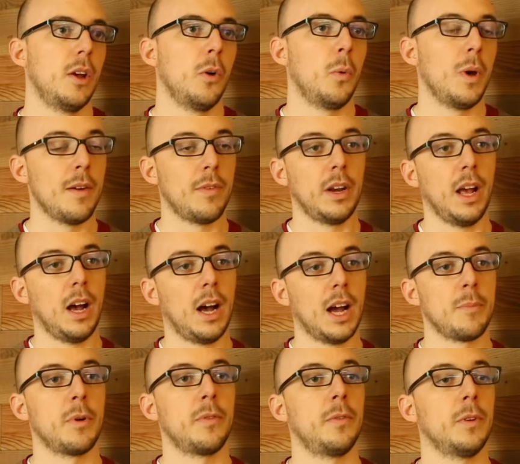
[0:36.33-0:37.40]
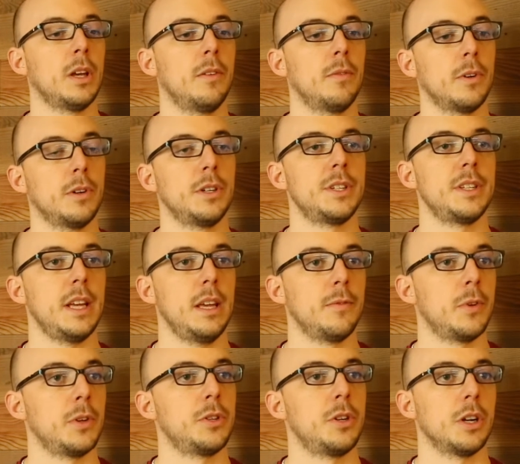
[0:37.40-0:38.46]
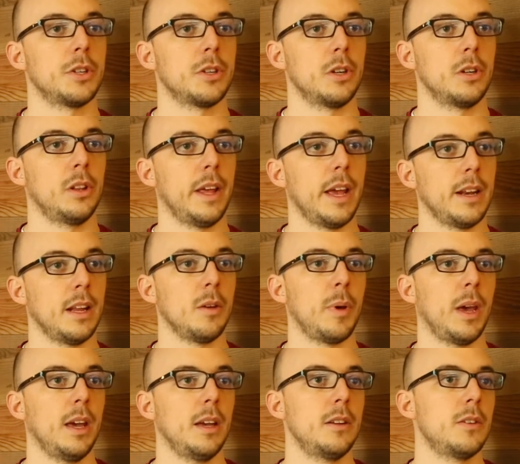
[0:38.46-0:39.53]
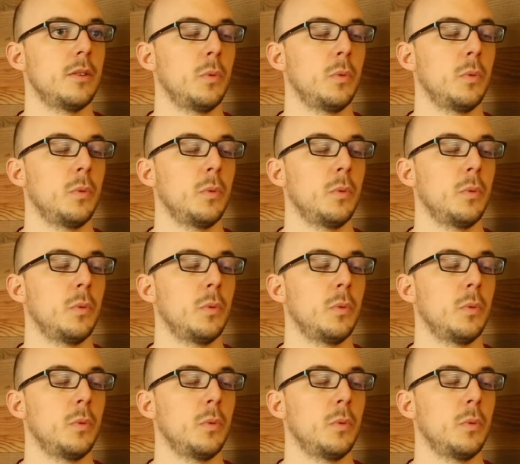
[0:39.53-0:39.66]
we have a hyperconverged infrastructure landing page,